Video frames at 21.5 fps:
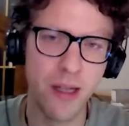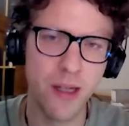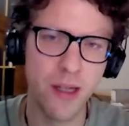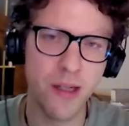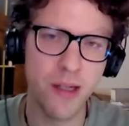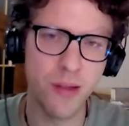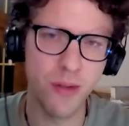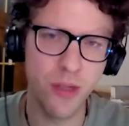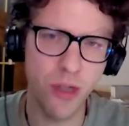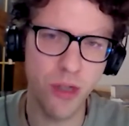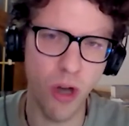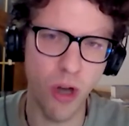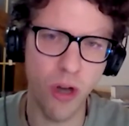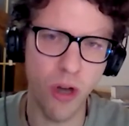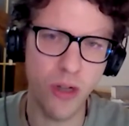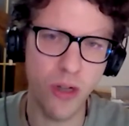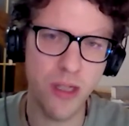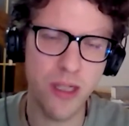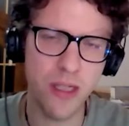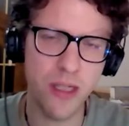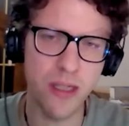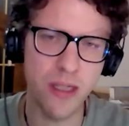So
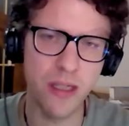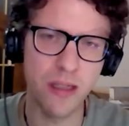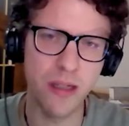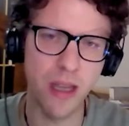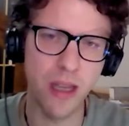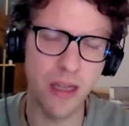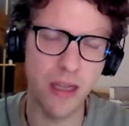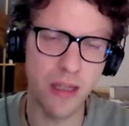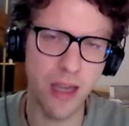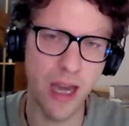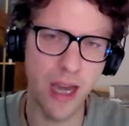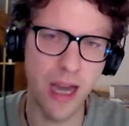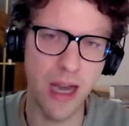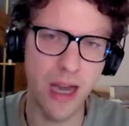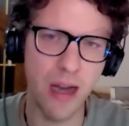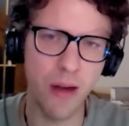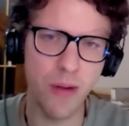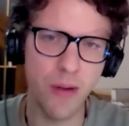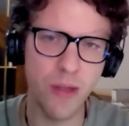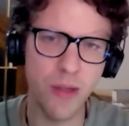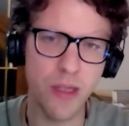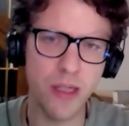dogs and
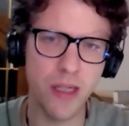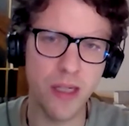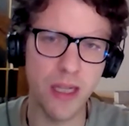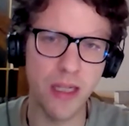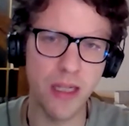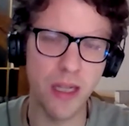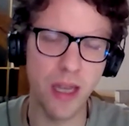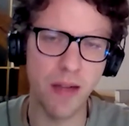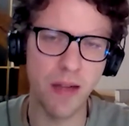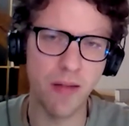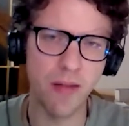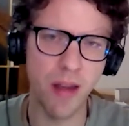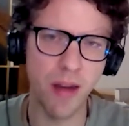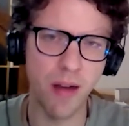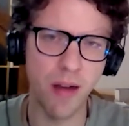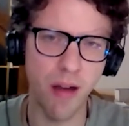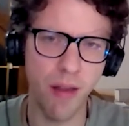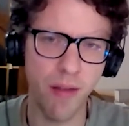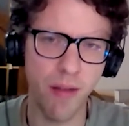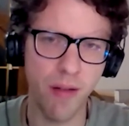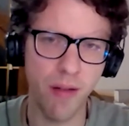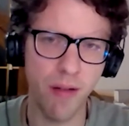cows and
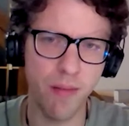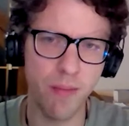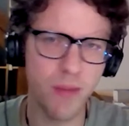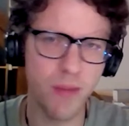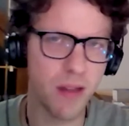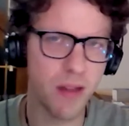other